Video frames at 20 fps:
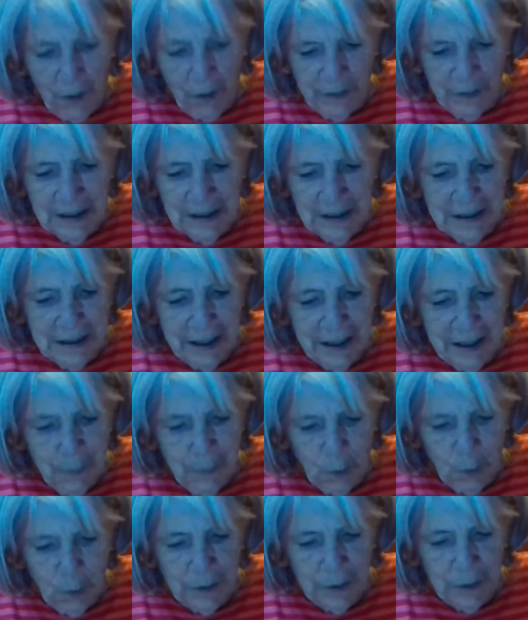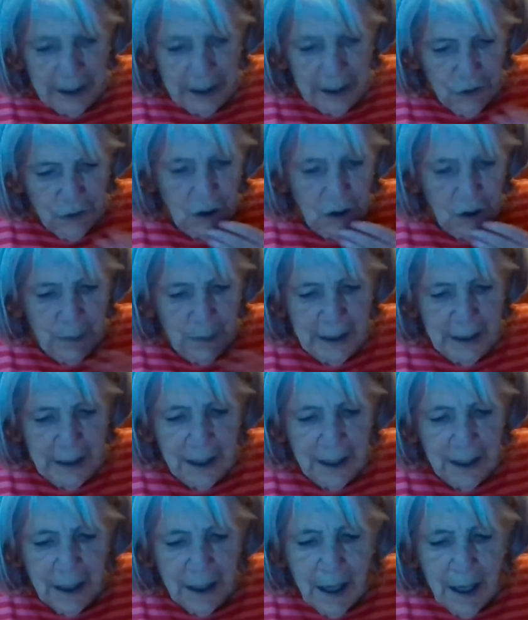obviously born in
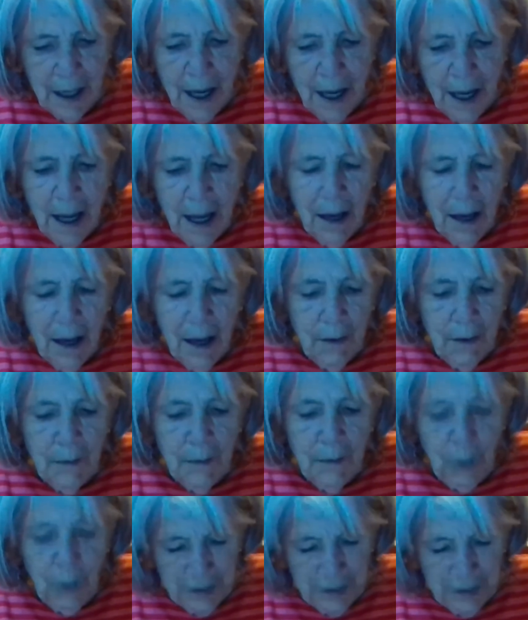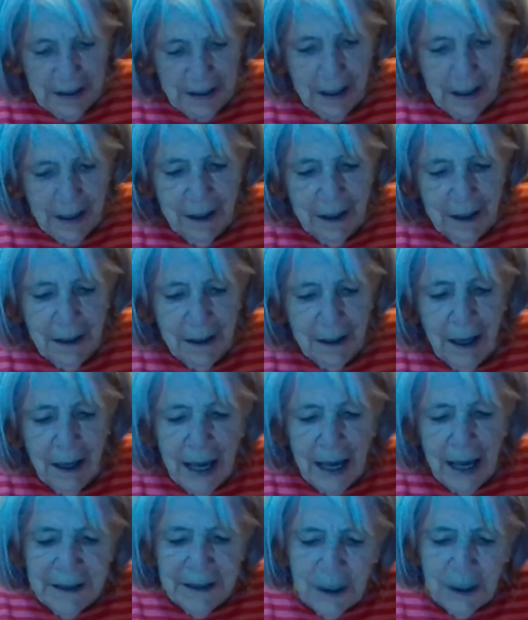Germany, mostly.
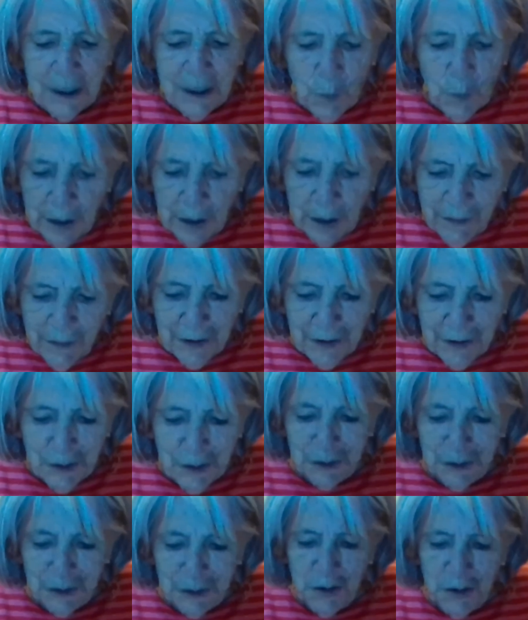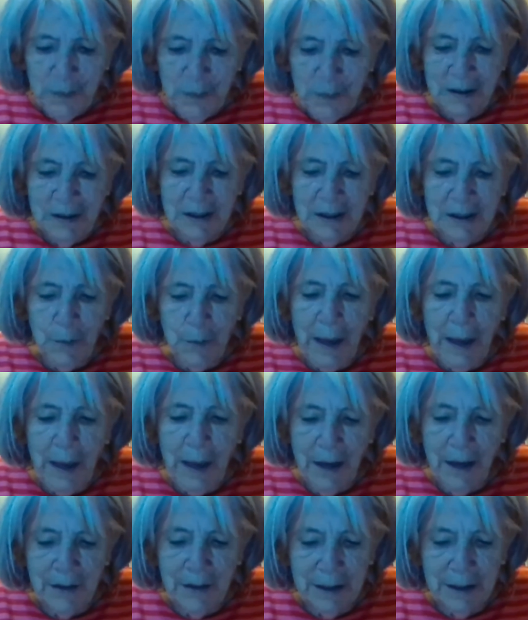Indeed, one of them contributor's
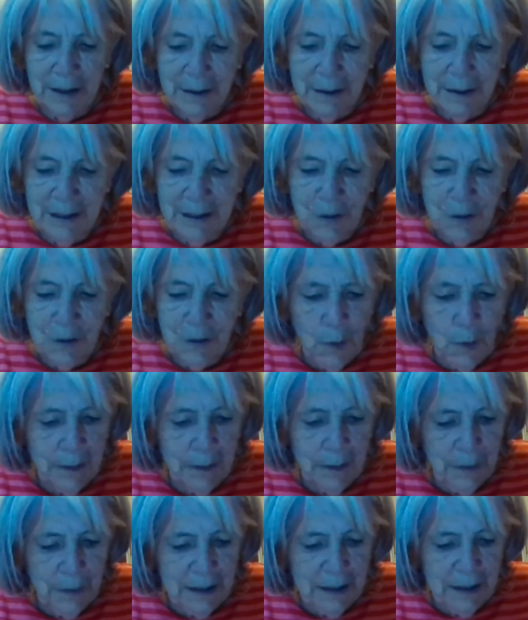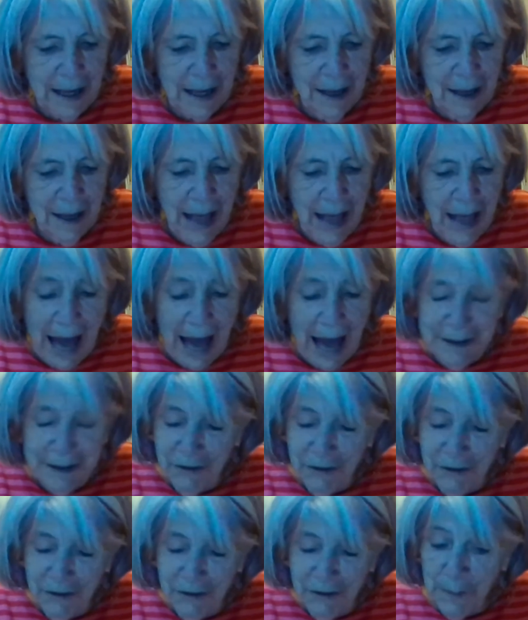parents, who had been
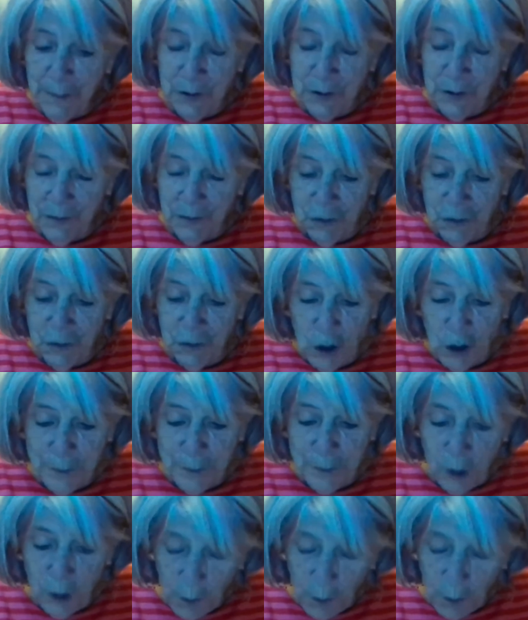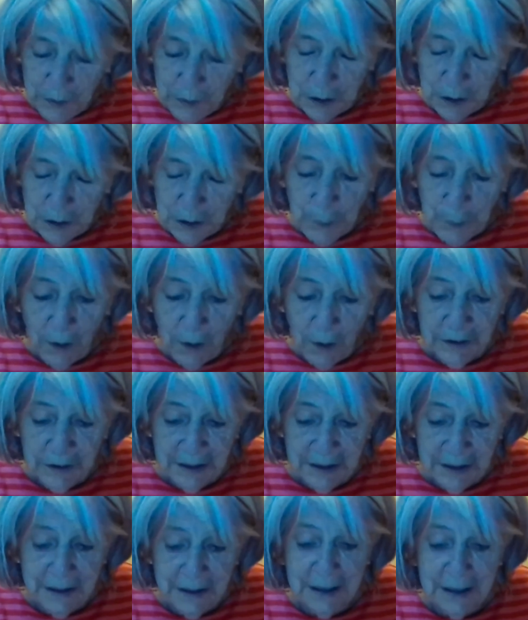active members of the German Communist
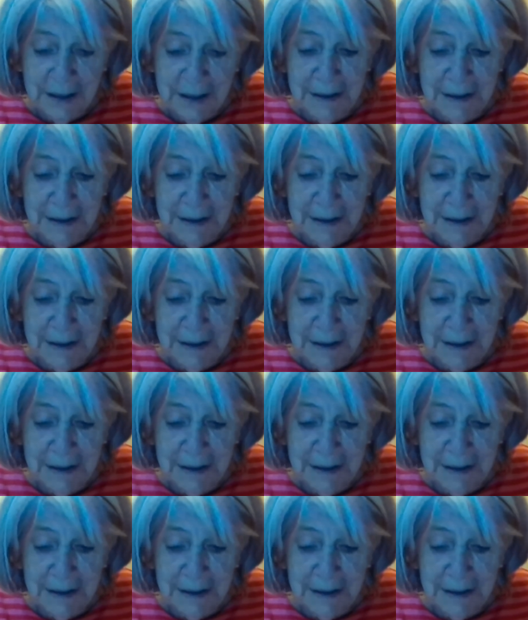Party, did